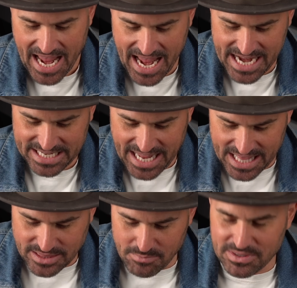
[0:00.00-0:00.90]
and
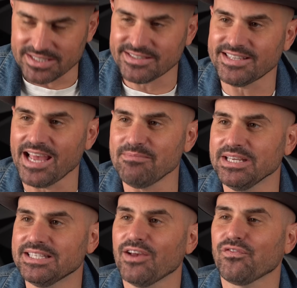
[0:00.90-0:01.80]
get them to send
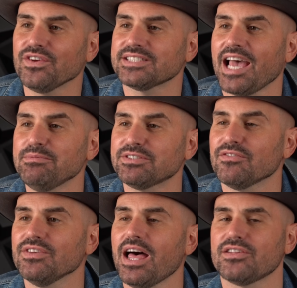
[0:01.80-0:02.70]
me different types
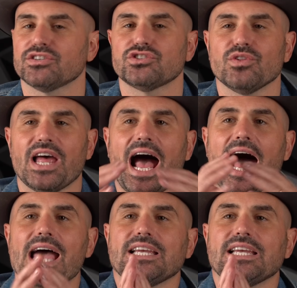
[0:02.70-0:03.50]
of leather so that I